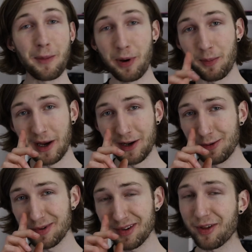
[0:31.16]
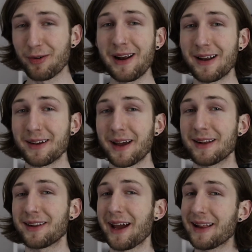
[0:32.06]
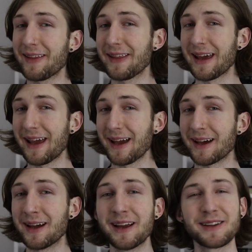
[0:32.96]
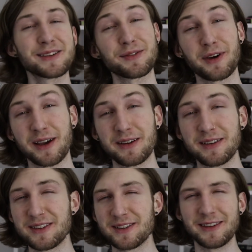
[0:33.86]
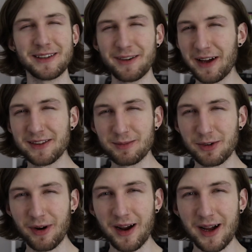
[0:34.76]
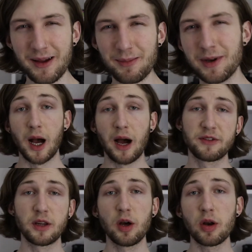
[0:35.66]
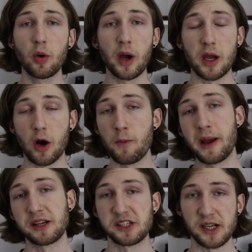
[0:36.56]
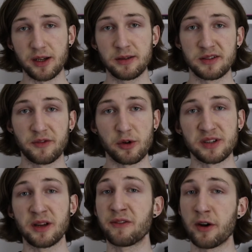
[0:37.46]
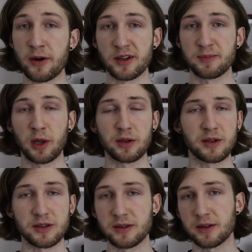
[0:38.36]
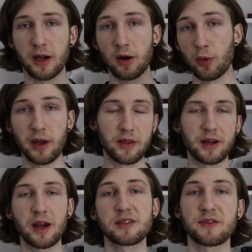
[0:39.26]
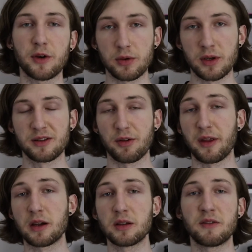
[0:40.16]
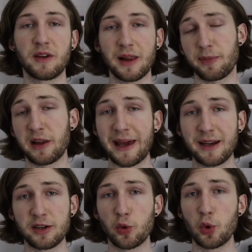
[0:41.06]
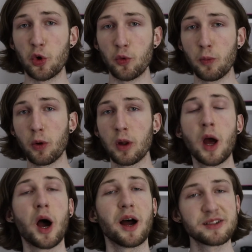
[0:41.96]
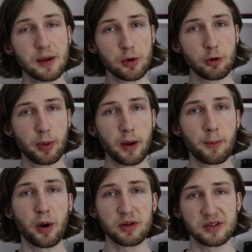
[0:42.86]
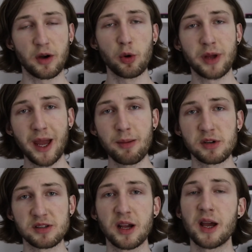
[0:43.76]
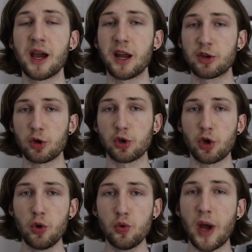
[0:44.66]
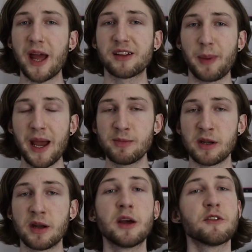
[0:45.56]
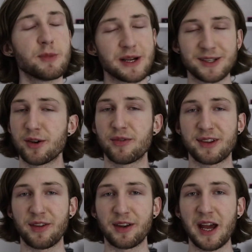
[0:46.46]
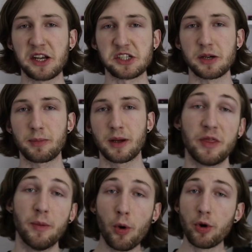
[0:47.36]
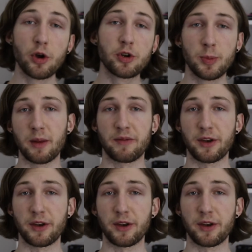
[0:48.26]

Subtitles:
put my nose to the ground and tail in the air to see if I could sniff out some crime. After locking away Old Man Jenkins for his nefarious plot to scare away the townsfolk so that he could develop the land into a new mall, I stumbled upon a box of old cameras and took 2 as payment for my service to the township. The more notable of the